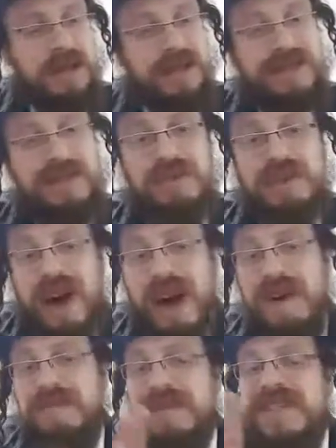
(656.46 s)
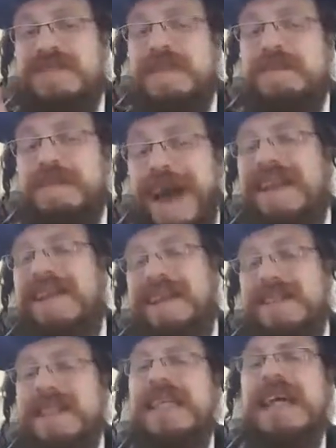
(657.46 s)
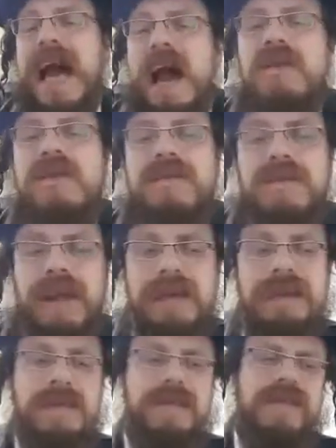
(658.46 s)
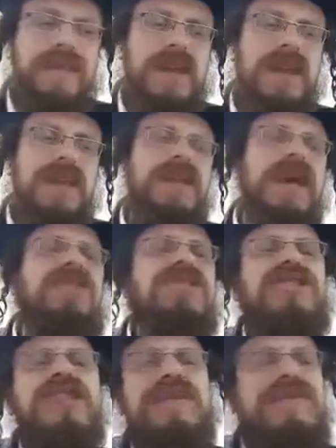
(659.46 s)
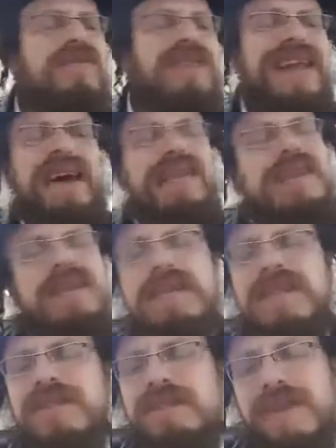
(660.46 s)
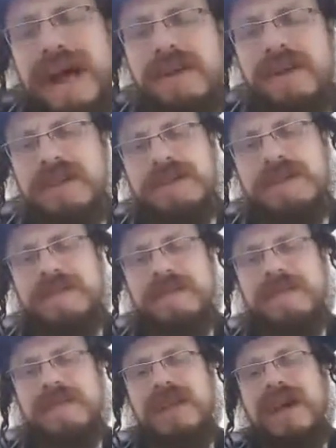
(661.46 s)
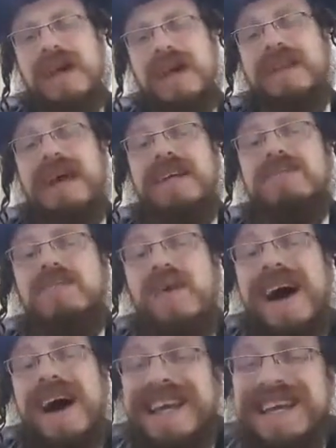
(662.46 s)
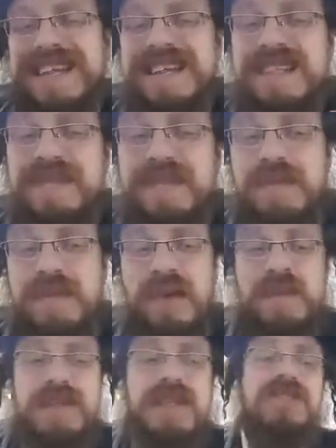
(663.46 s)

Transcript: So love must be balanced and calculated, not just given without limits or balance. That is why in the Sfiros,